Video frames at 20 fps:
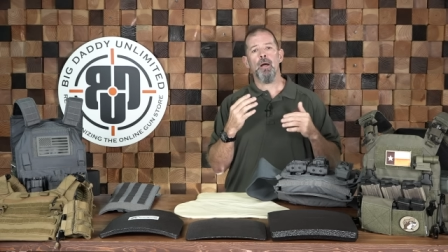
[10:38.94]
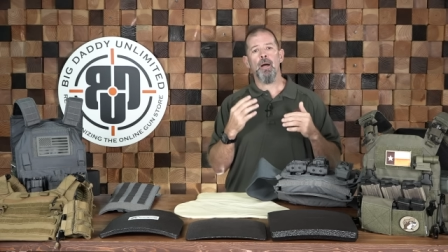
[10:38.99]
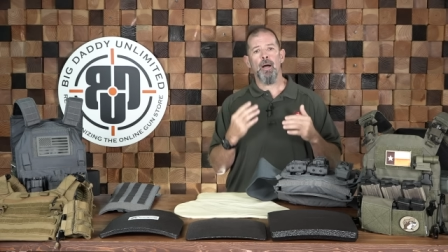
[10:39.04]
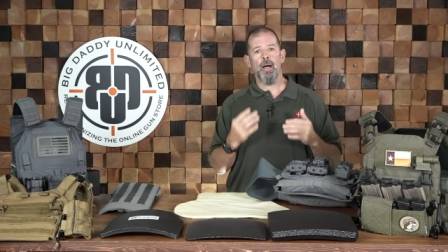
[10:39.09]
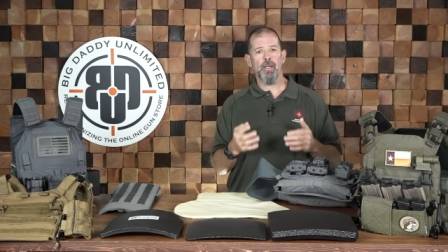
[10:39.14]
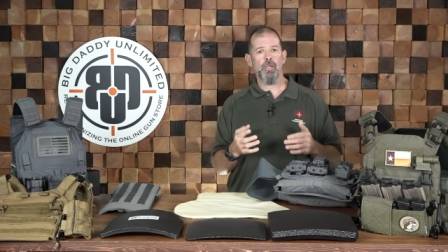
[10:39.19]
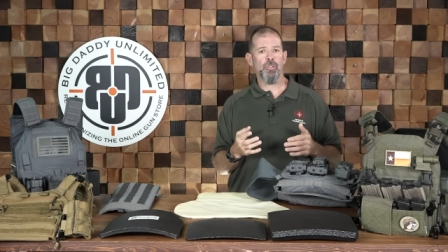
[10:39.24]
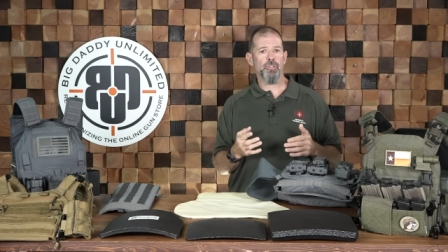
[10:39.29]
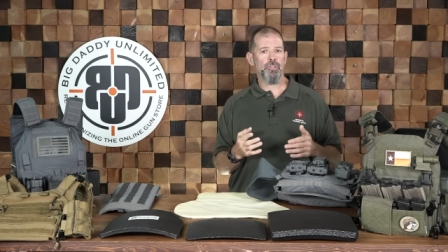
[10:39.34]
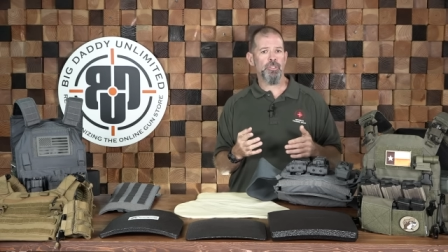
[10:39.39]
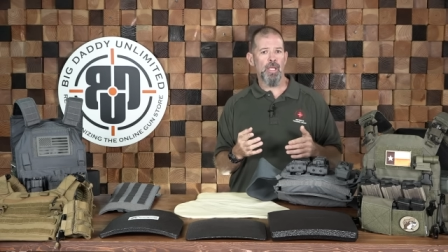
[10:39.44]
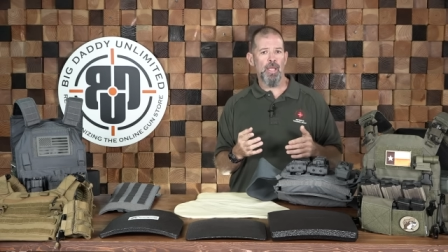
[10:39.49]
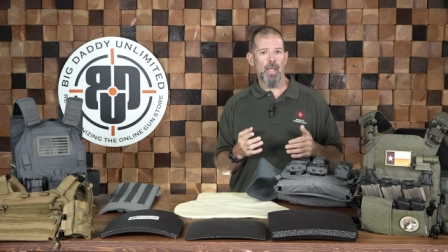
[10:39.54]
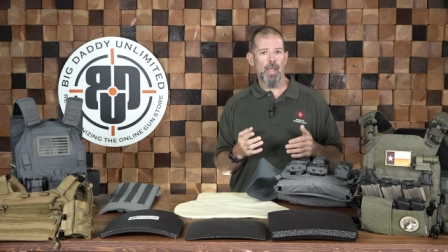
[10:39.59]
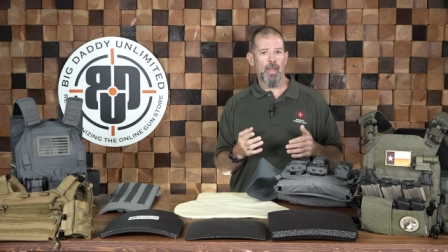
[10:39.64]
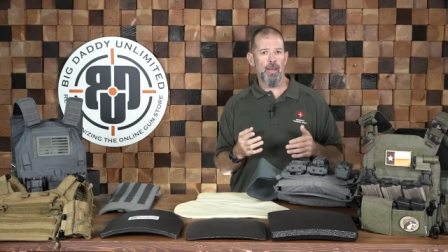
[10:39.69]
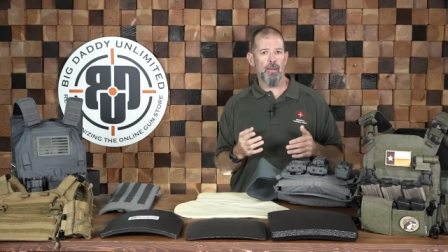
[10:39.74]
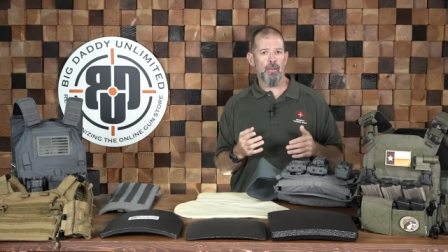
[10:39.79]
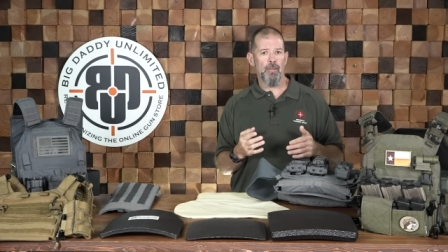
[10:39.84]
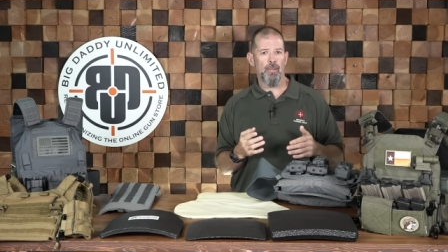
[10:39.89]

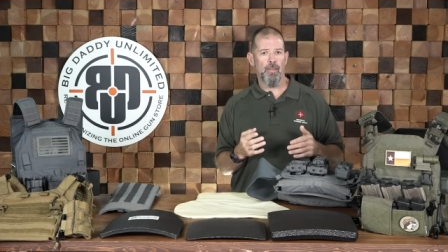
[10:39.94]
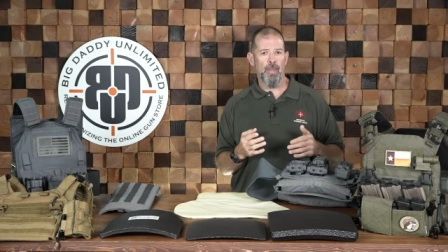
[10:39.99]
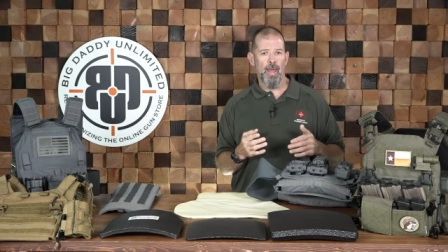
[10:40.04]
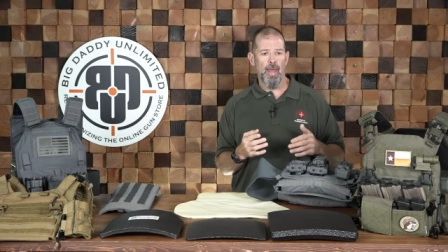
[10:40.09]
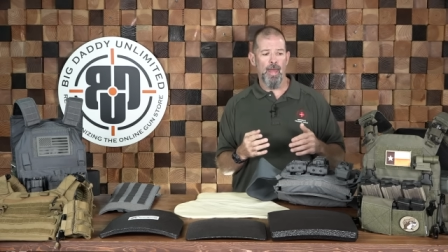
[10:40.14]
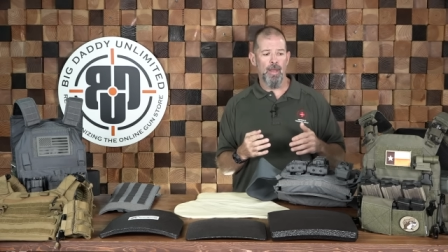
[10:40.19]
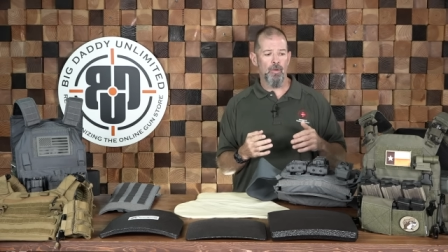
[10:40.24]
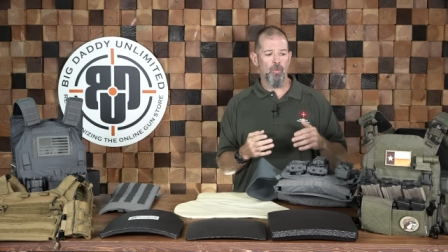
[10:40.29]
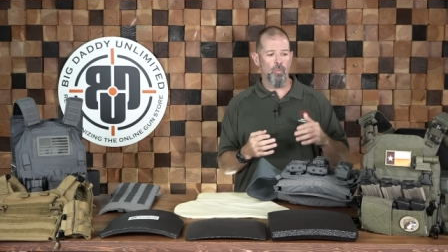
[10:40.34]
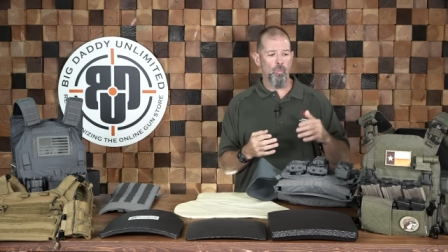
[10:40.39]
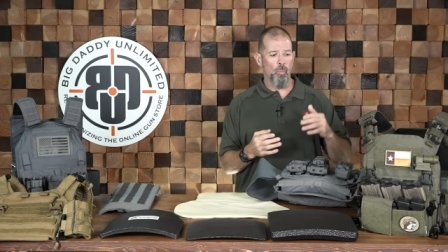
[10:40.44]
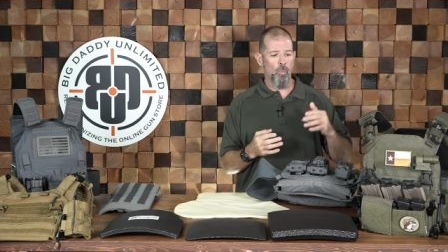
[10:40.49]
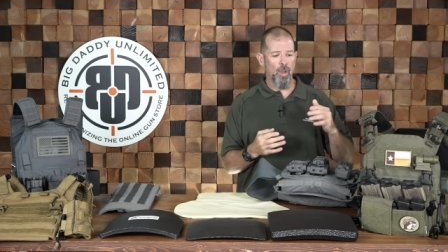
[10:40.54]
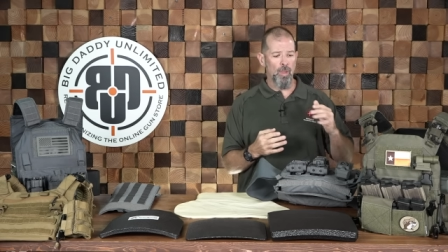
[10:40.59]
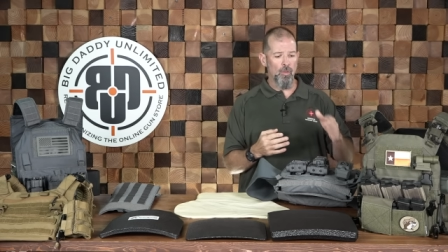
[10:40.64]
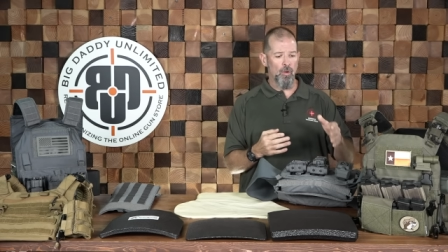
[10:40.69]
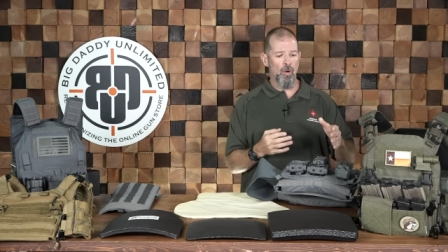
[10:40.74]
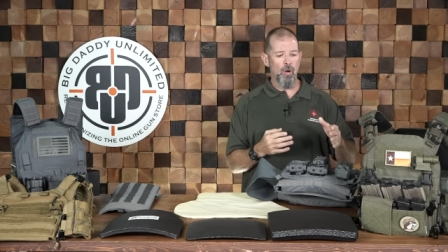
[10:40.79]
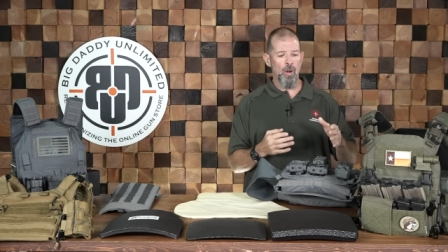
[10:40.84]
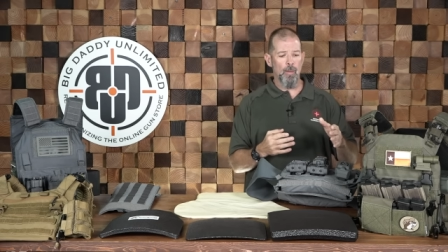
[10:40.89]
Understand that
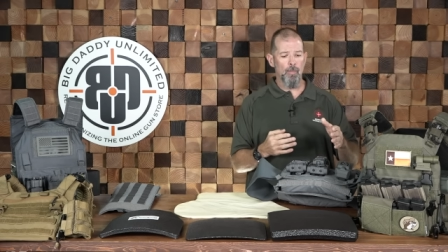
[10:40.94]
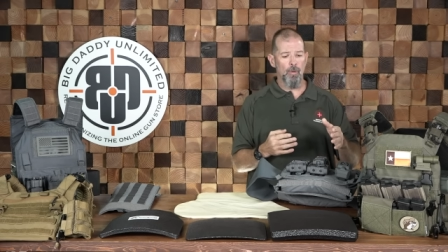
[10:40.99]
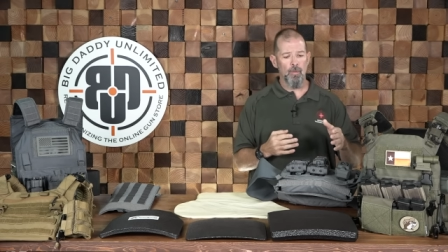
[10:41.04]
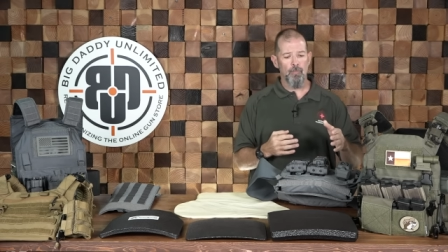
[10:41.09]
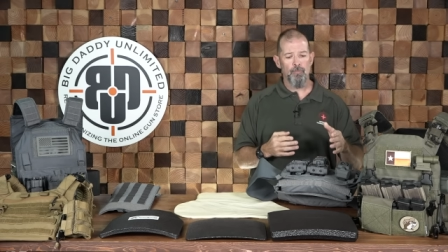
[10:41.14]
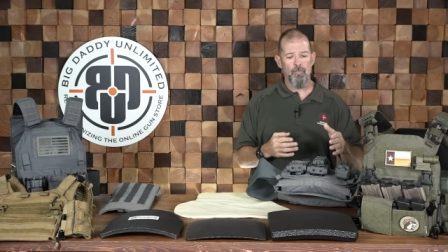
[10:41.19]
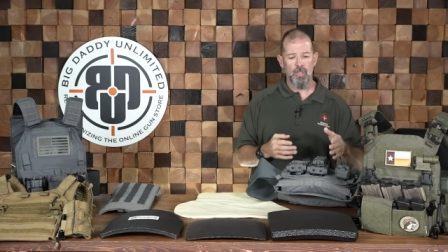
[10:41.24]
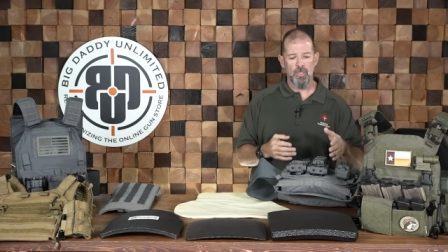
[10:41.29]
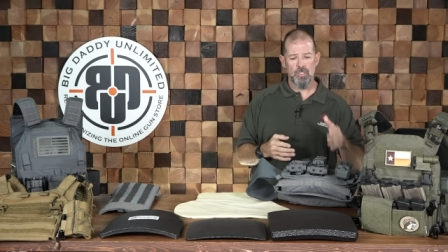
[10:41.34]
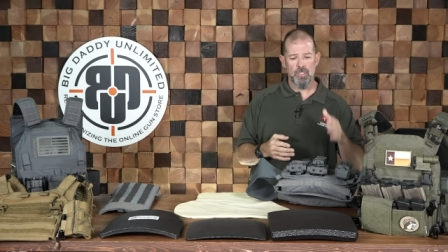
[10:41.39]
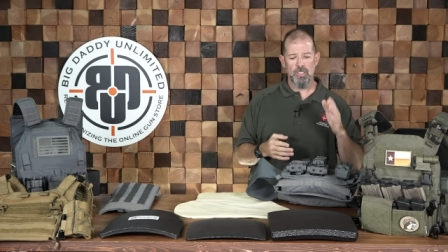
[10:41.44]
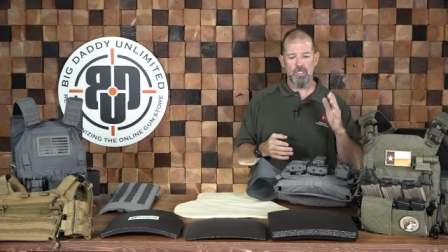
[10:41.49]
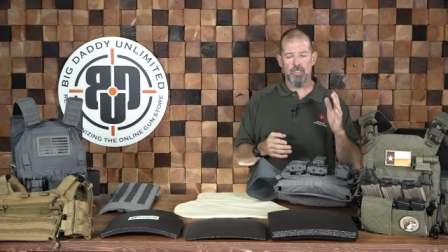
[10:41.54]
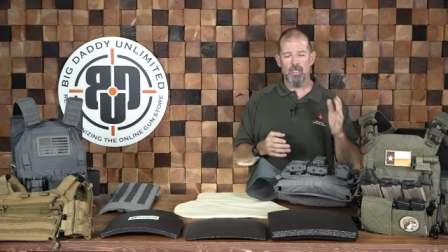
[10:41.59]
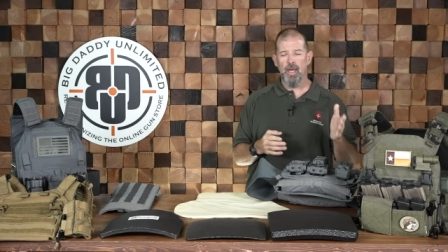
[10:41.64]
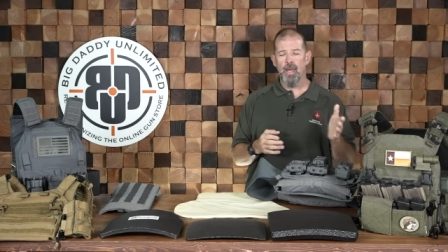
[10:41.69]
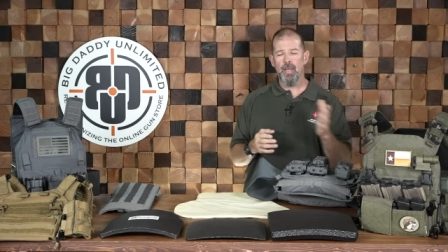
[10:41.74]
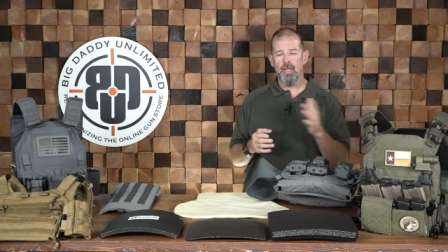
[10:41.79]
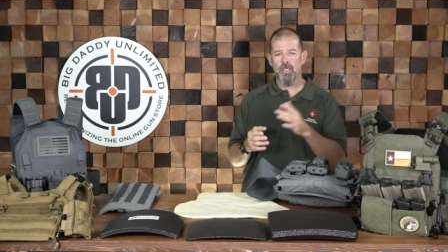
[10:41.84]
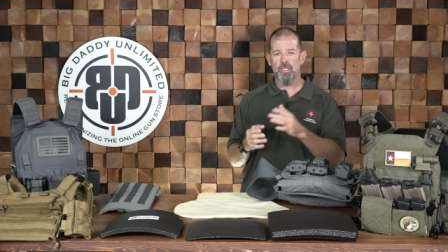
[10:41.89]
with armor, there's a
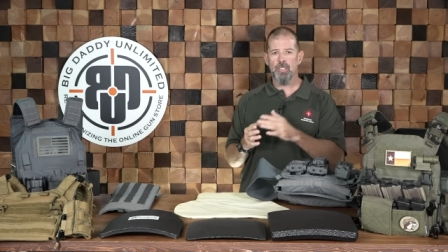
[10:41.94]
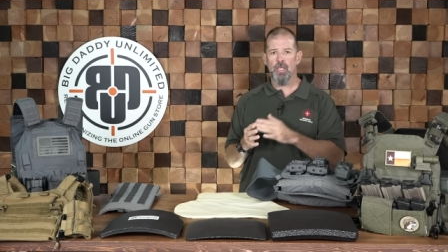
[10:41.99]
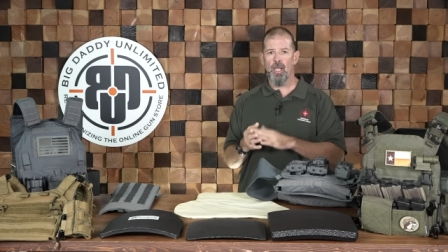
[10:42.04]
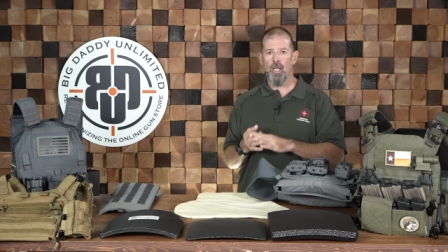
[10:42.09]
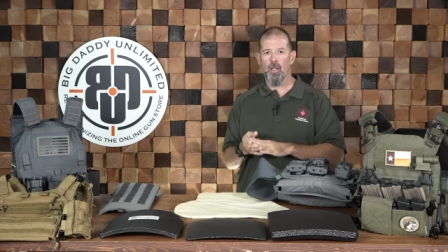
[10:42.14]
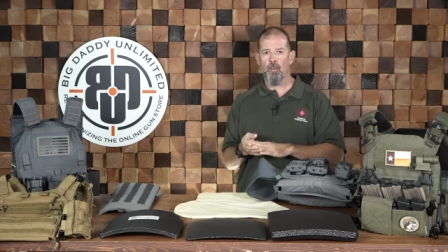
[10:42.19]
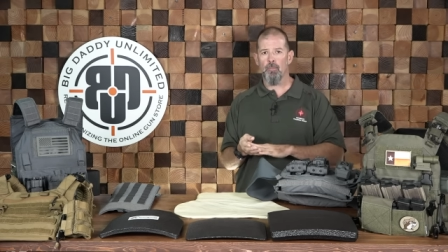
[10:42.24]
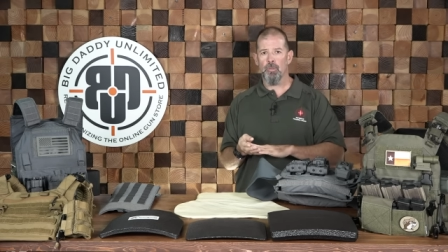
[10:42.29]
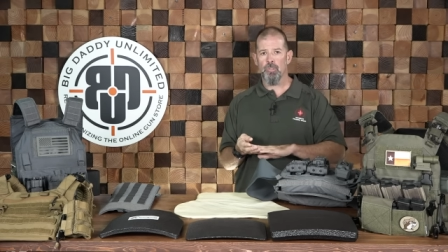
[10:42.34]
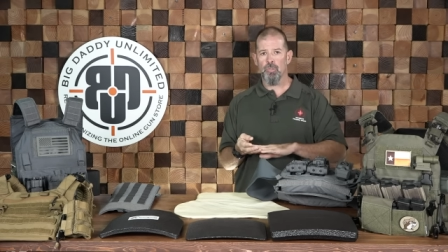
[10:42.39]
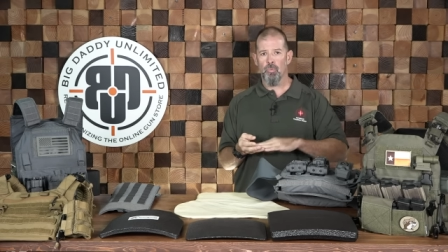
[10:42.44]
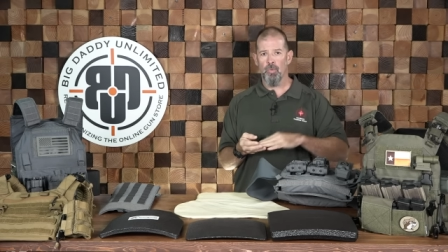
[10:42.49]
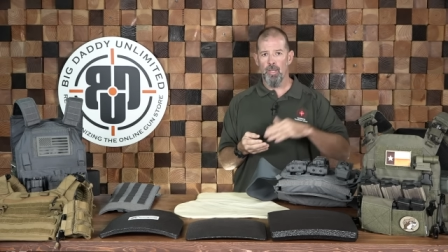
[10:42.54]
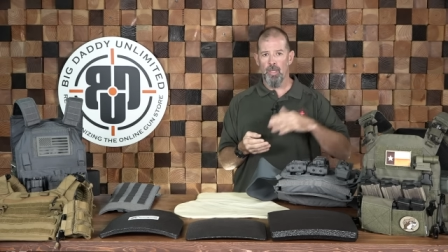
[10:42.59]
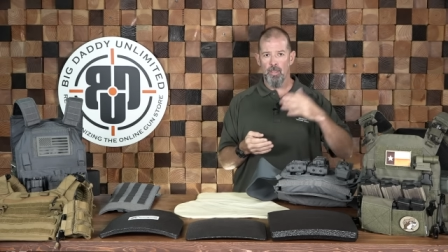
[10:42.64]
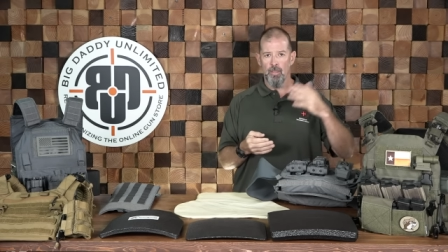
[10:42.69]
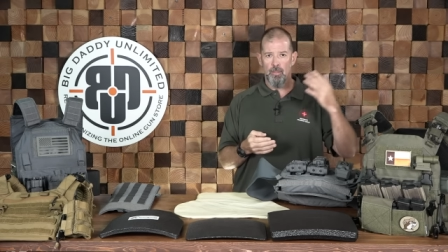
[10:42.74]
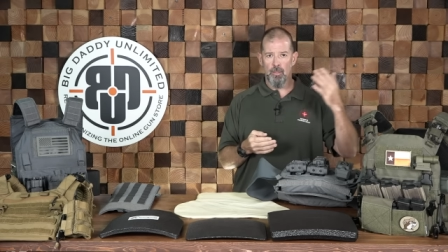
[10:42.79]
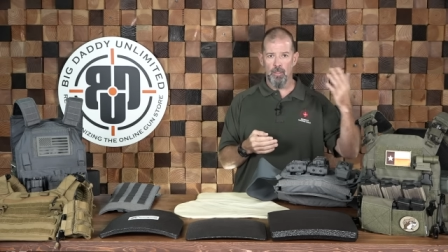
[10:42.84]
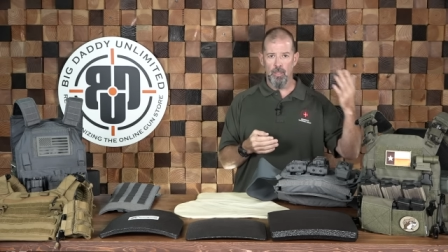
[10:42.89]
sliding scale
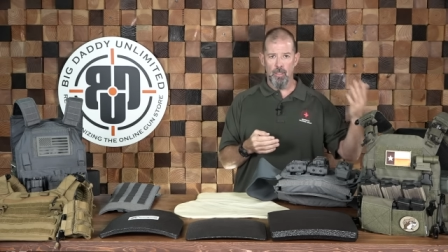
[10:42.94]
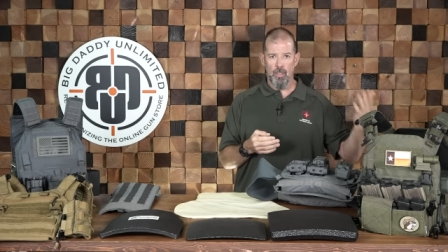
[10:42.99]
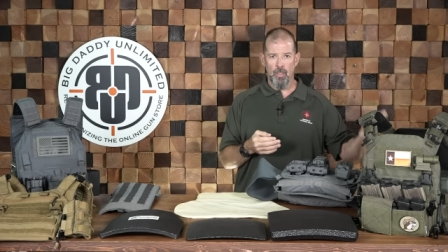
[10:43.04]
between